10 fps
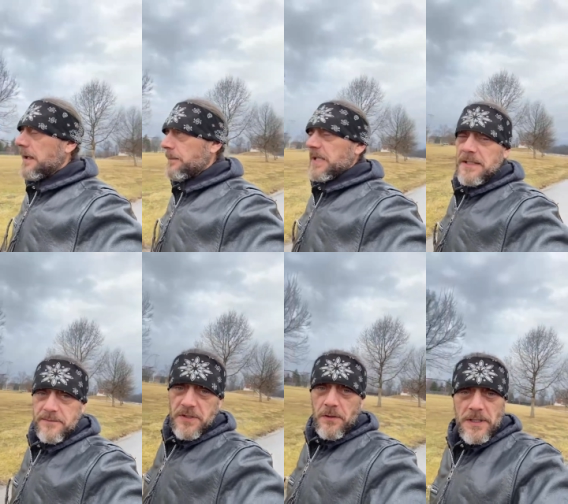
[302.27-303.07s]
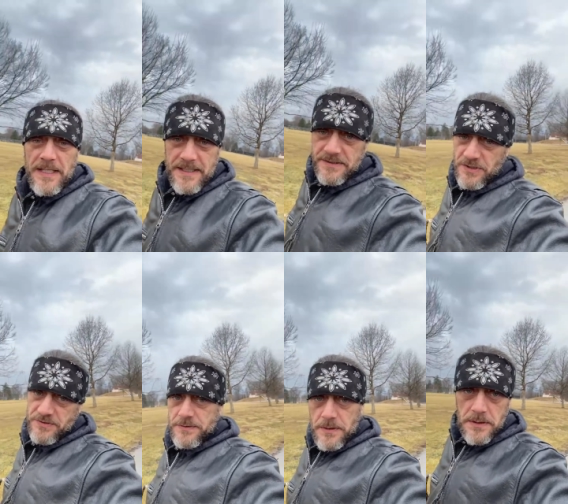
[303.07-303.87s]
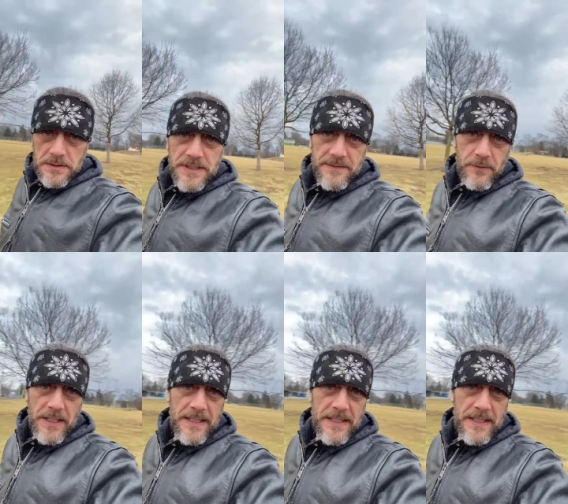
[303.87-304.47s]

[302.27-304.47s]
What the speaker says: mean, if you don't like it, just leave, right?